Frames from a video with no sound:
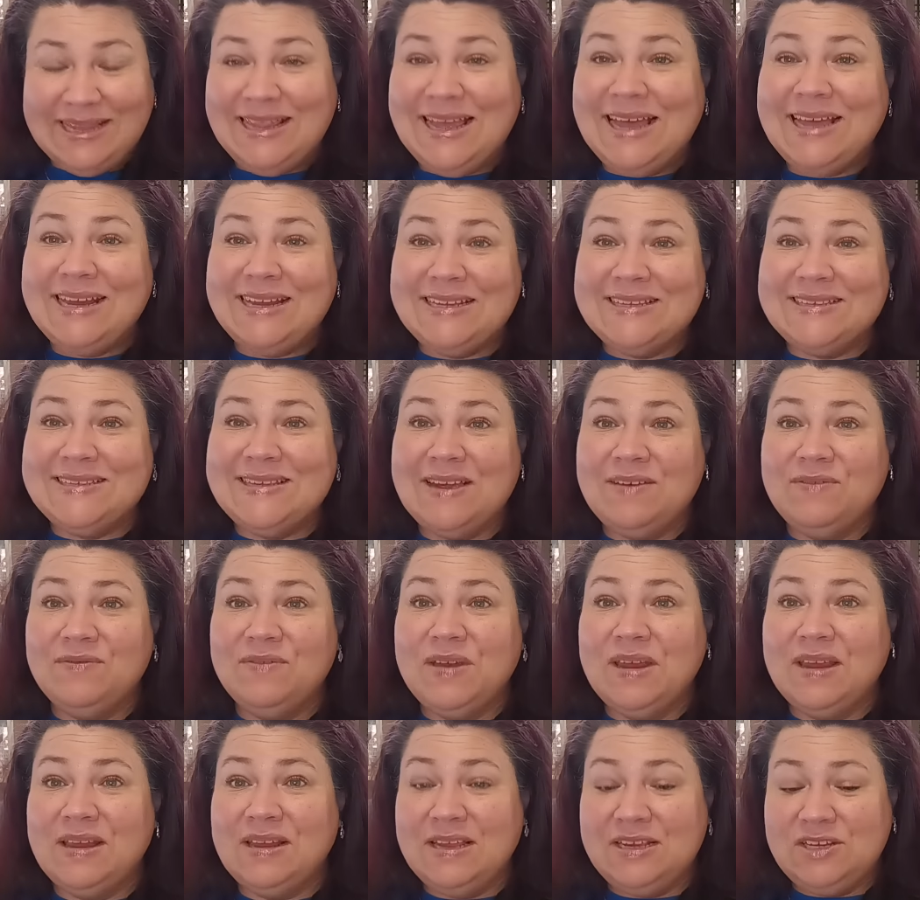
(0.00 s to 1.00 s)
That is
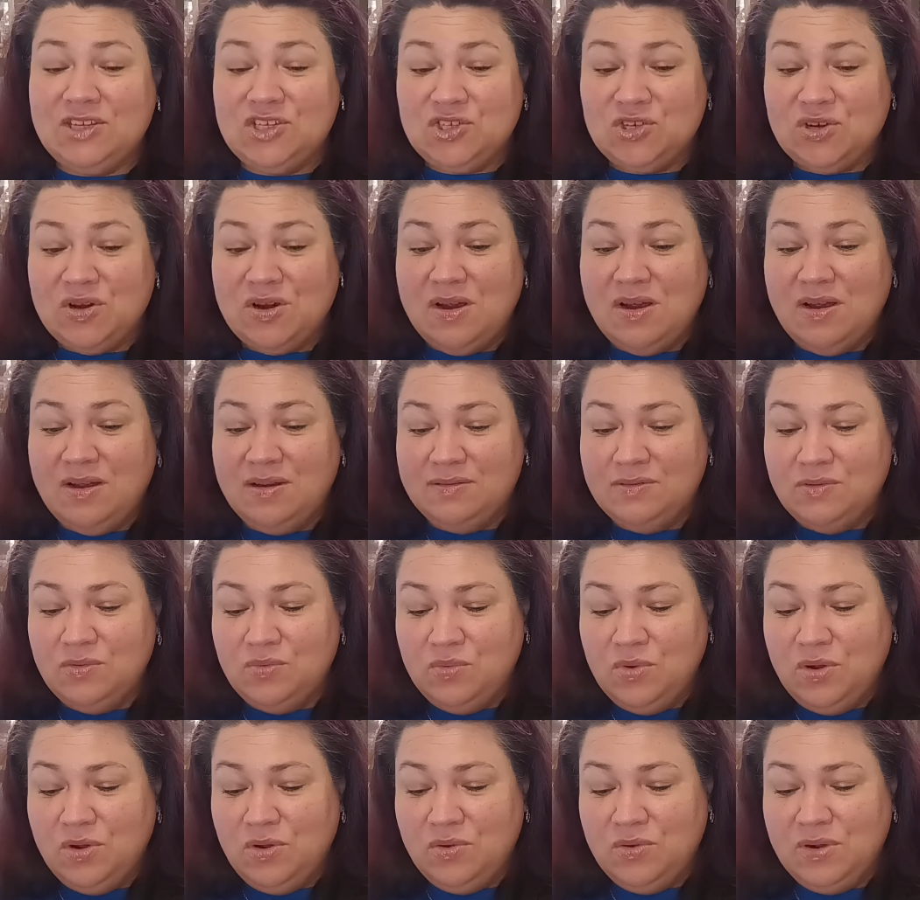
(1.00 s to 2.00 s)
definitely strong.
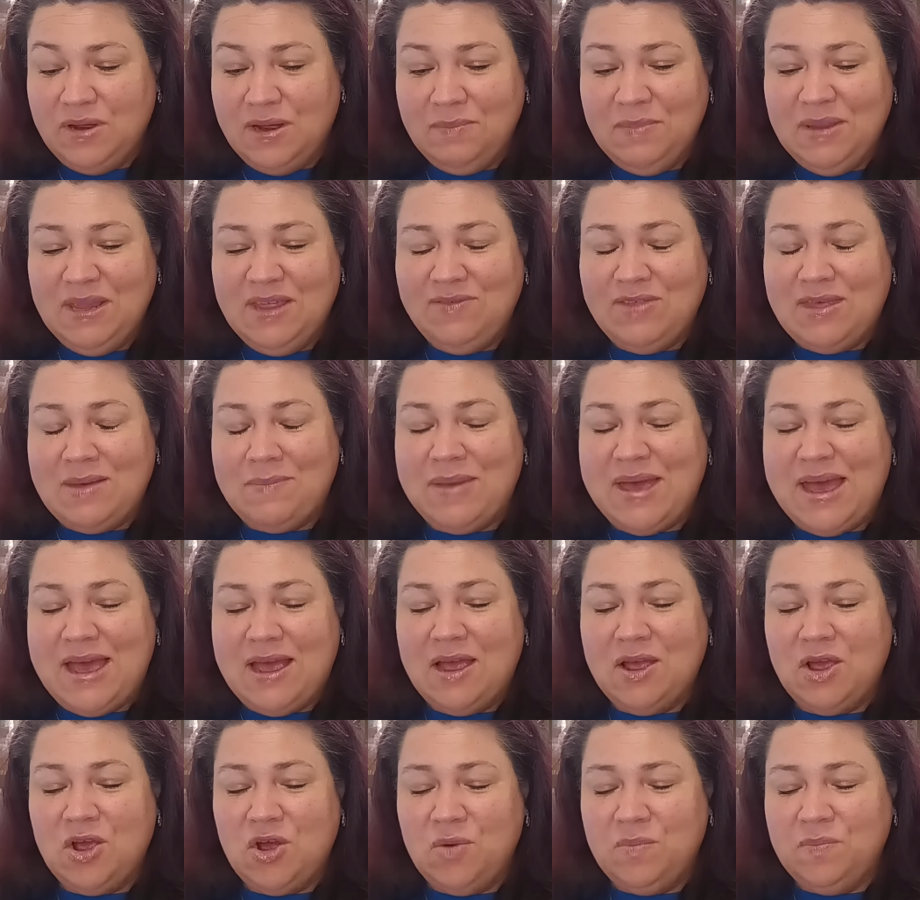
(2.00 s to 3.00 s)
Whoa, I'm going to leave that
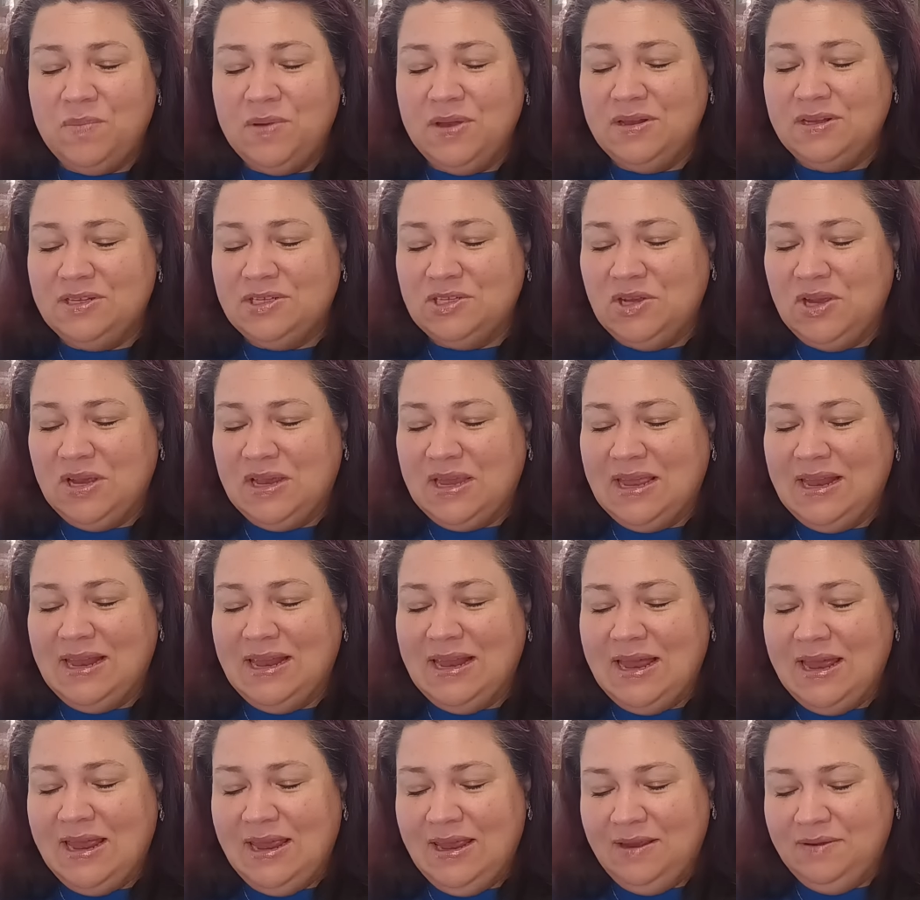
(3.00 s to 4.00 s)
bag open so it can,
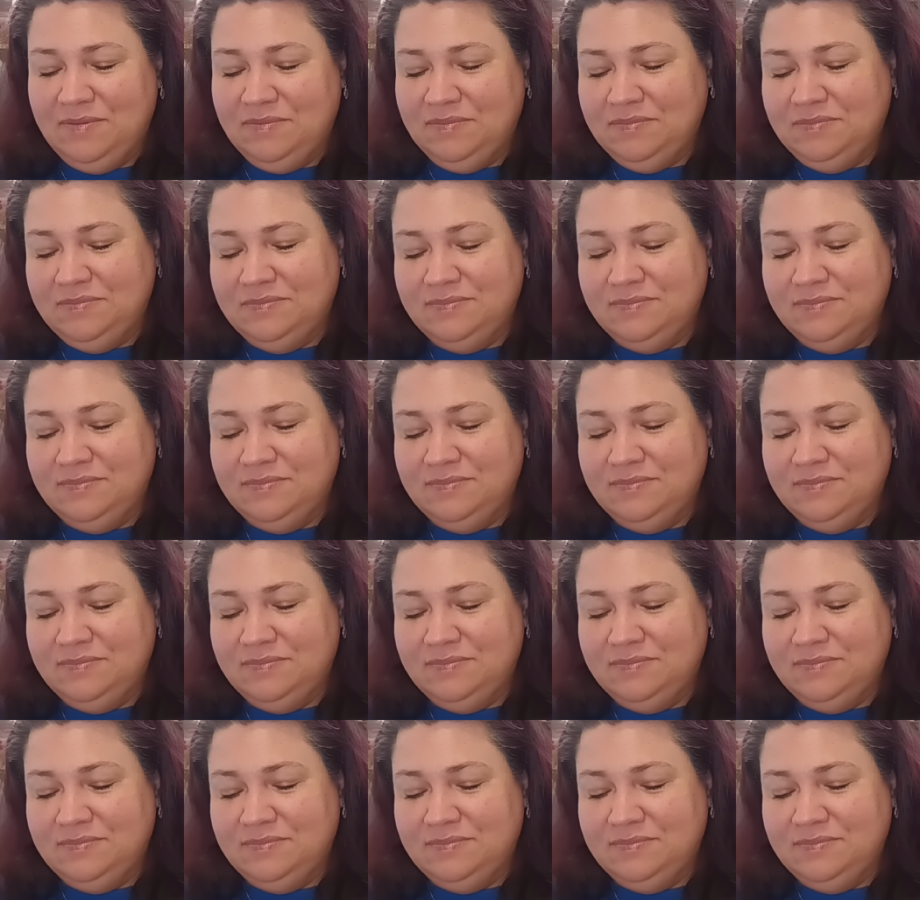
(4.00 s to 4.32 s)
like,